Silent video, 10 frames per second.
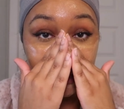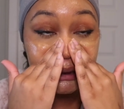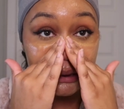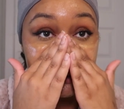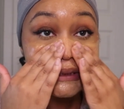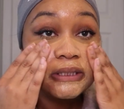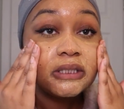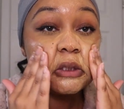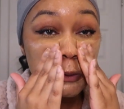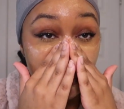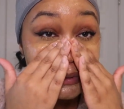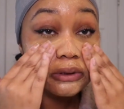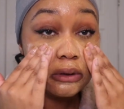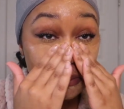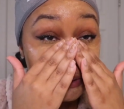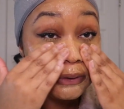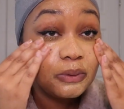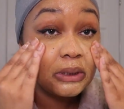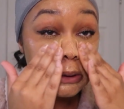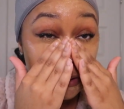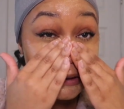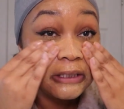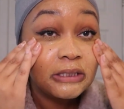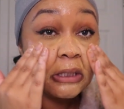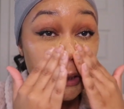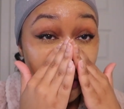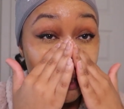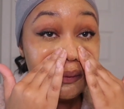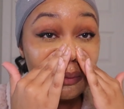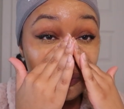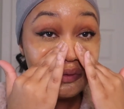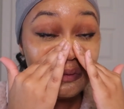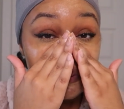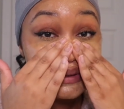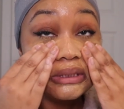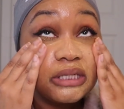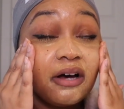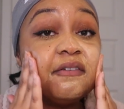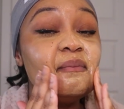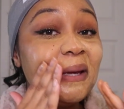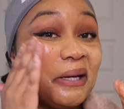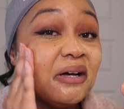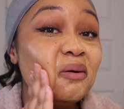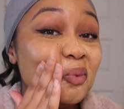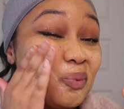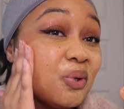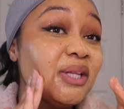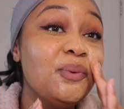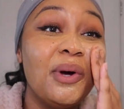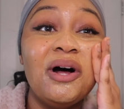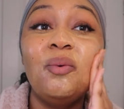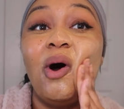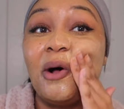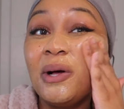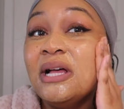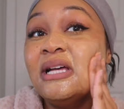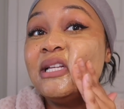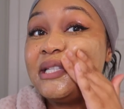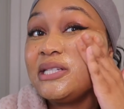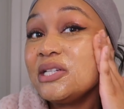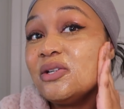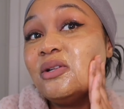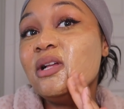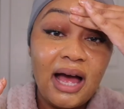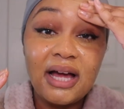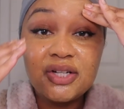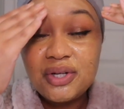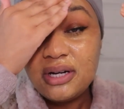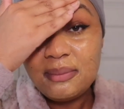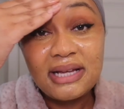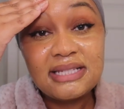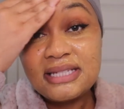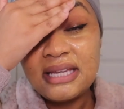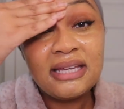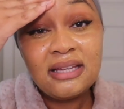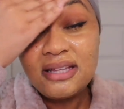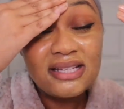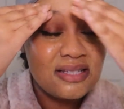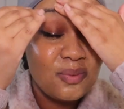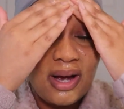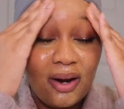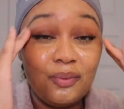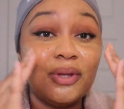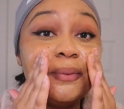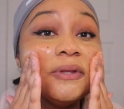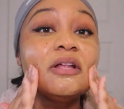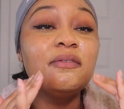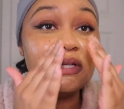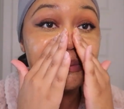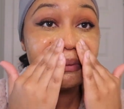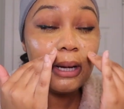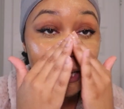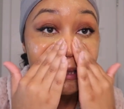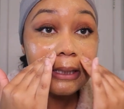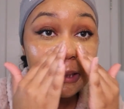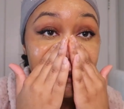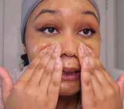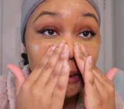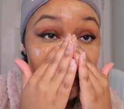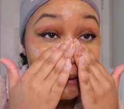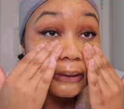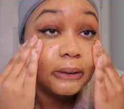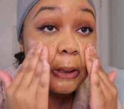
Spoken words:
cleanser, so I'm just gonna be using this. It removes tough makeup really well while still hydrating my skin. This is why I really love this product.